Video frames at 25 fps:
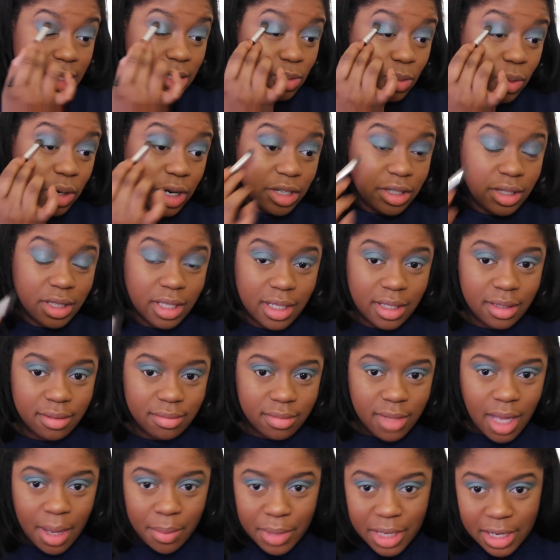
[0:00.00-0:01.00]
worth it.
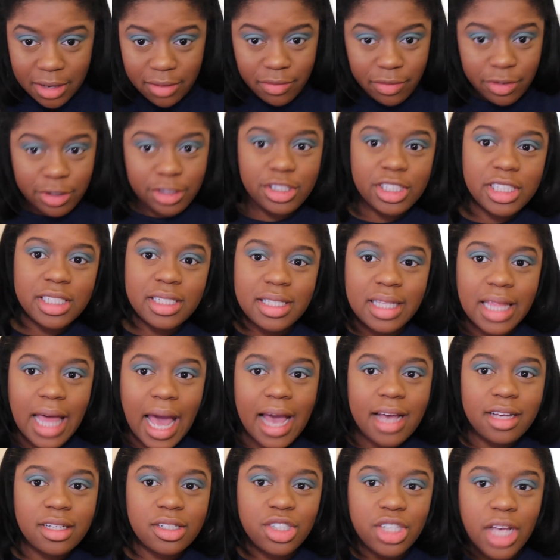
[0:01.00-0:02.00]
I mean, for just
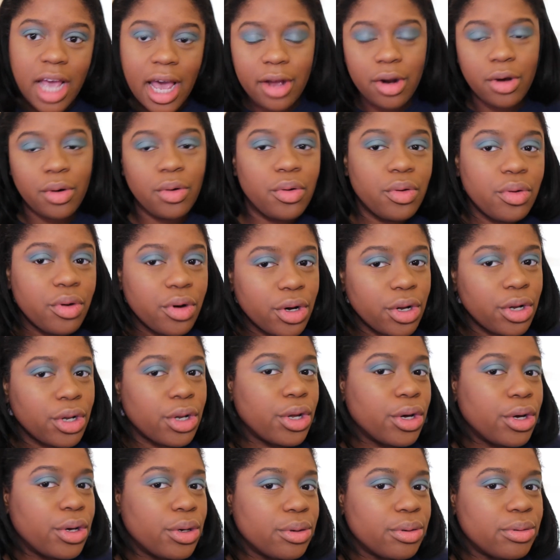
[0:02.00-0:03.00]
that shadow
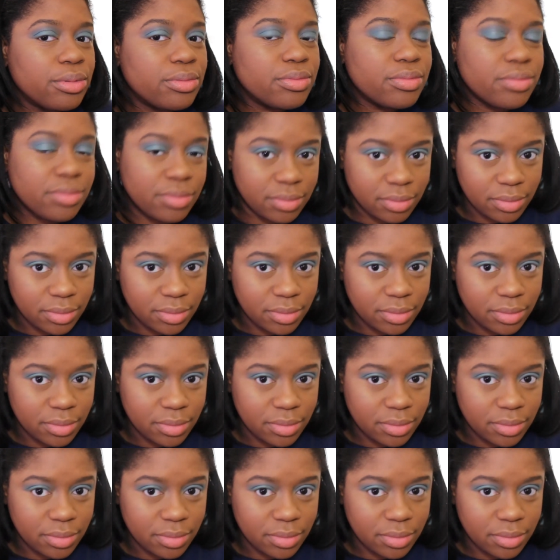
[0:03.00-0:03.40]
alone.